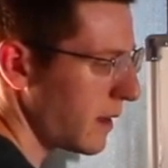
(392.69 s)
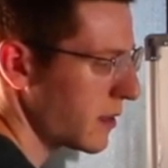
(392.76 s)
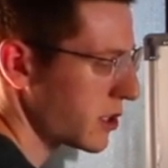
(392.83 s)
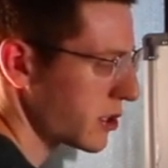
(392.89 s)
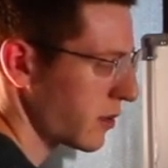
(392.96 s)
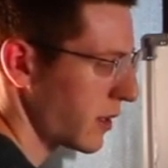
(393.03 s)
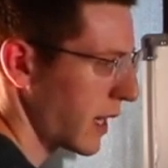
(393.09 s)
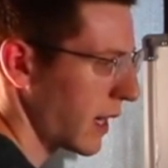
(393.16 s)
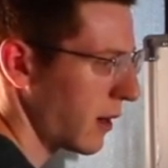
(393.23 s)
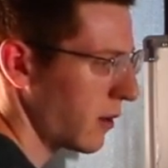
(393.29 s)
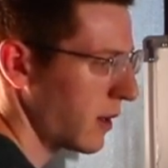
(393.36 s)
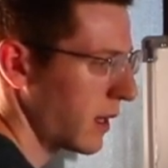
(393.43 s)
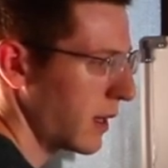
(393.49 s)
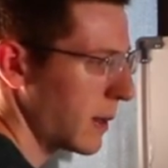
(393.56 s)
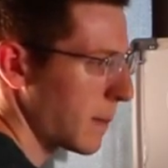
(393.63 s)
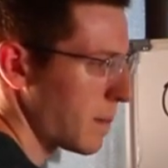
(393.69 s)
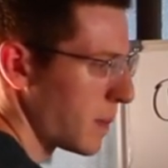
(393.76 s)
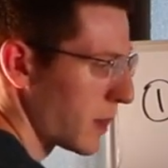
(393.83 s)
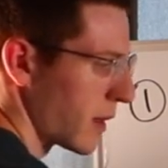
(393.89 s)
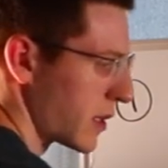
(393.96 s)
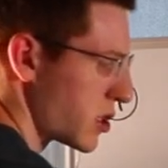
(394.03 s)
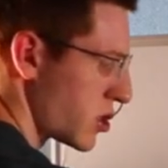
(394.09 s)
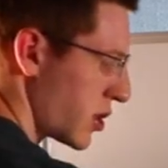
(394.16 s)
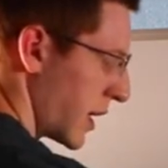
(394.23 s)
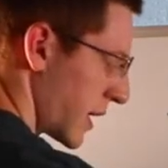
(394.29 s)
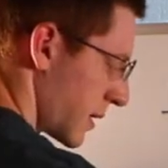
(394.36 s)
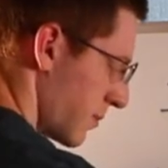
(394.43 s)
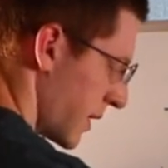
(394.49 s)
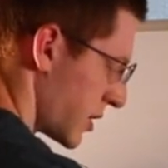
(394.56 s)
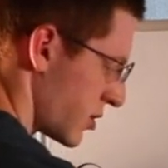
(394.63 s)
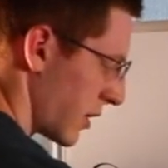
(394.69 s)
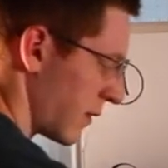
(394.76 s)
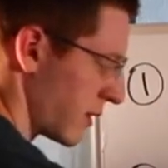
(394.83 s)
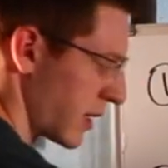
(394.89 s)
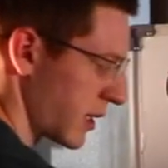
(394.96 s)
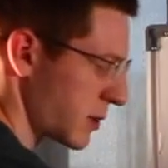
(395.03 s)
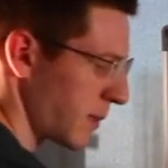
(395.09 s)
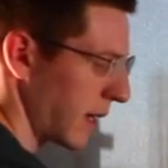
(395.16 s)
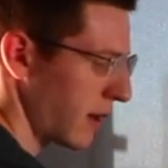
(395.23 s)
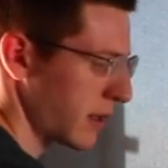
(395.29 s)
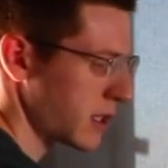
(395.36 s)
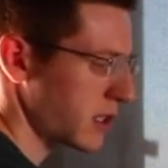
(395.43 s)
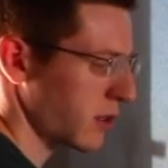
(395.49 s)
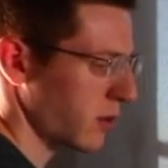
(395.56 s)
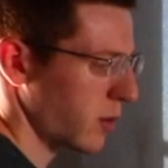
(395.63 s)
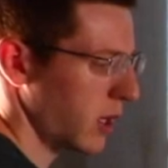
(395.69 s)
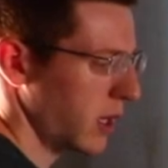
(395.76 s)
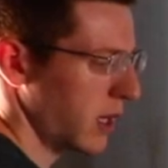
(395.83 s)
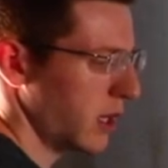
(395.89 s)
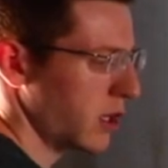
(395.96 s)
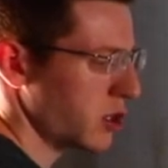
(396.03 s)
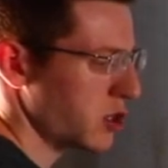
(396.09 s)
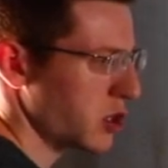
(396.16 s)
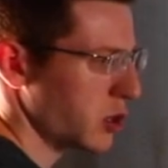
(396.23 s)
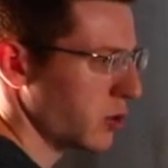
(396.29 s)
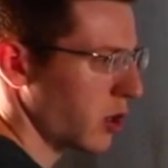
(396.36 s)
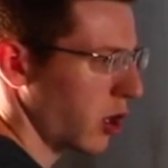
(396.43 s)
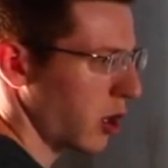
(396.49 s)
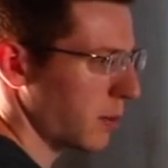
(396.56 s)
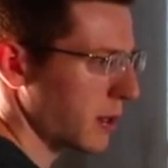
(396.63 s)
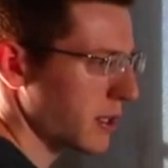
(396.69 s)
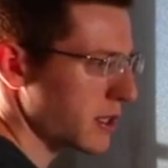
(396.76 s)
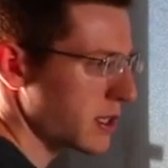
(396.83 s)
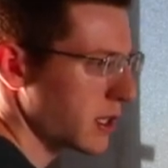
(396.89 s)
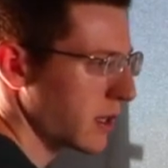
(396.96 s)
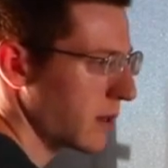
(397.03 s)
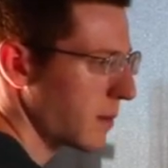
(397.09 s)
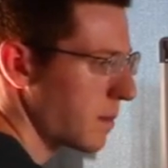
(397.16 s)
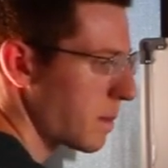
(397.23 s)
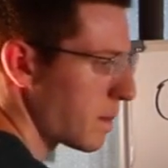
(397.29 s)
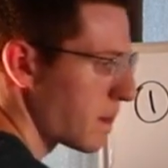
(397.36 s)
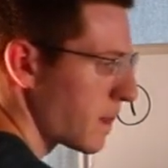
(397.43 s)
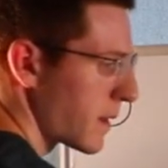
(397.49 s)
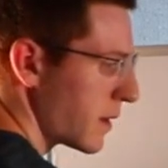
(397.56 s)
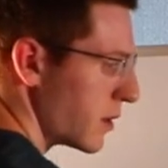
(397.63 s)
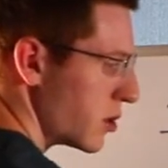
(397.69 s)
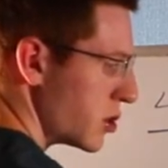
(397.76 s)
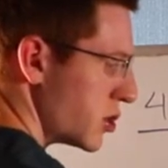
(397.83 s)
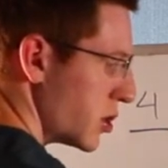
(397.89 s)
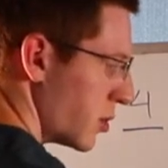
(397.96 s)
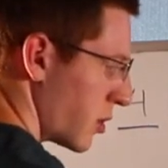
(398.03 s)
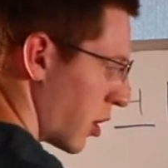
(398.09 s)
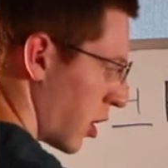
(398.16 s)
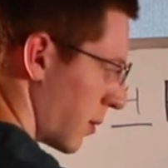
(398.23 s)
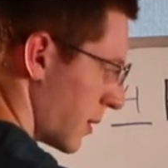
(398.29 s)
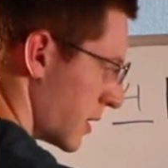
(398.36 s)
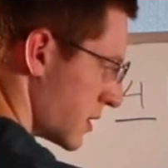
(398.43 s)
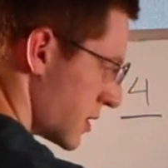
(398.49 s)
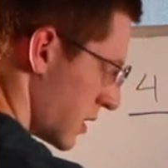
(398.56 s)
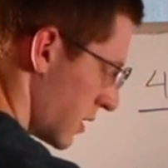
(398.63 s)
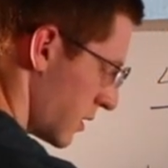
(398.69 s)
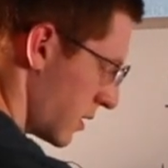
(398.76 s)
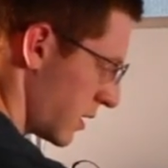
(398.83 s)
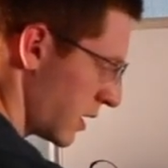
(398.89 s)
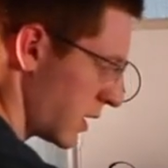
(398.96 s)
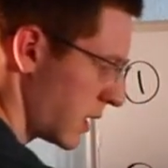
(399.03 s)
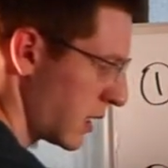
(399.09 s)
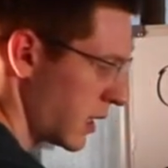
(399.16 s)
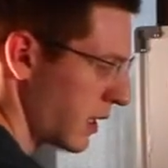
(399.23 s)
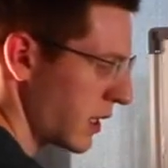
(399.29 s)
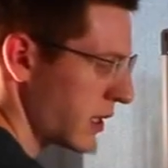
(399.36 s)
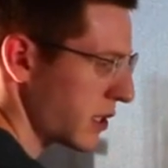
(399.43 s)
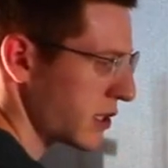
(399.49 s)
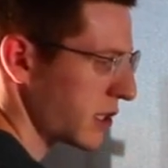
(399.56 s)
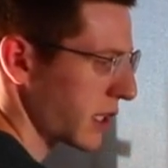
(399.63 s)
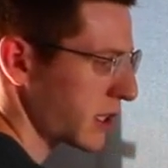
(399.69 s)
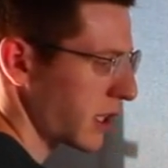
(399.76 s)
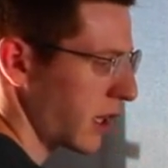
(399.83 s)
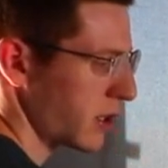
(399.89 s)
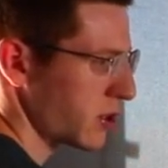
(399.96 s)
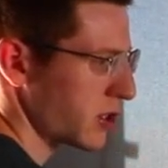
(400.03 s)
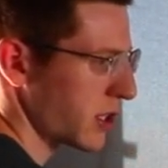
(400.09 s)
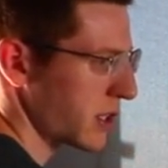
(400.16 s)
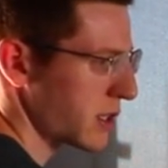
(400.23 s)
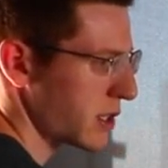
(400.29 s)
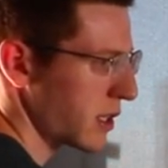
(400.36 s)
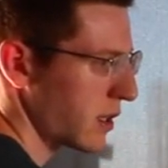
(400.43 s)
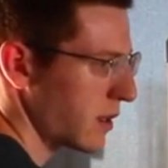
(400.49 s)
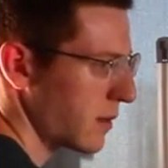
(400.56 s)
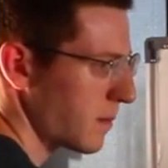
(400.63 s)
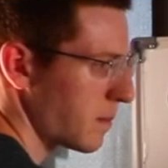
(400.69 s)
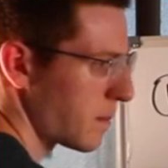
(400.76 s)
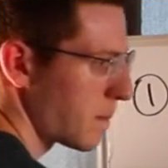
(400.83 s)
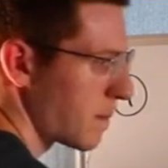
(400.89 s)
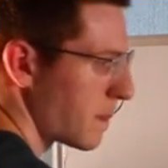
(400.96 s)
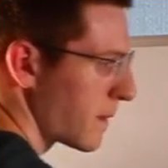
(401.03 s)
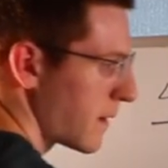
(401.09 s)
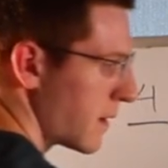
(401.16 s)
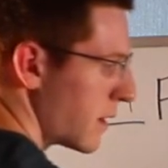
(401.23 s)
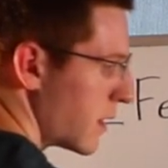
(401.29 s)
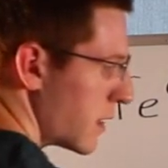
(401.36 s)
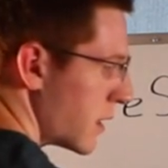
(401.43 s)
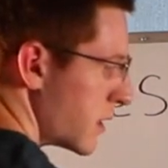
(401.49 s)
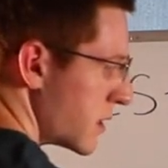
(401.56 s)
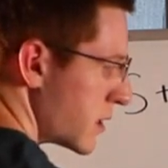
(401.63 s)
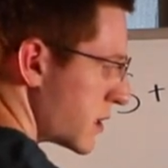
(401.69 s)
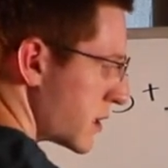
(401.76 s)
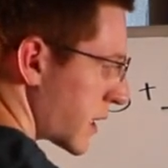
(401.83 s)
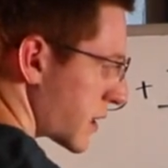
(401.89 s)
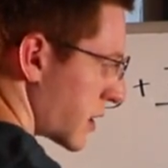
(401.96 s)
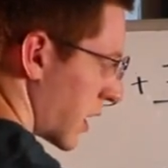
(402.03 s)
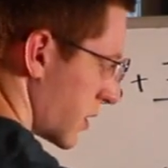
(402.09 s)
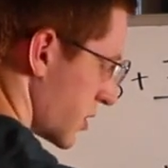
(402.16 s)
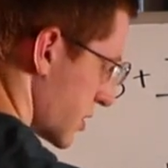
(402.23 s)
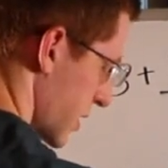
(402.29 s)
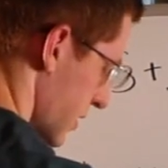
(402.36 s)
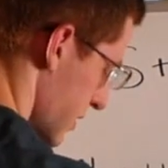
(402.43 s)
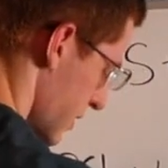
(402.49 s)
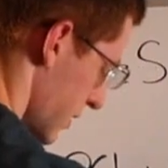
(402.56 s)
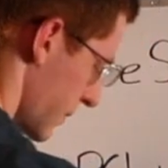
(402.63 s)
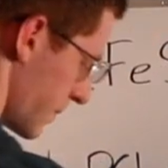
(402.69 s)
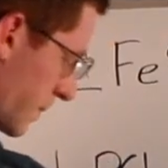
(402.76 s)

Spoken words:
So now let's check, make sure everything is balanced. So 2 carbons, 2 carbons, 6 hydrogens, 6 hydrogens.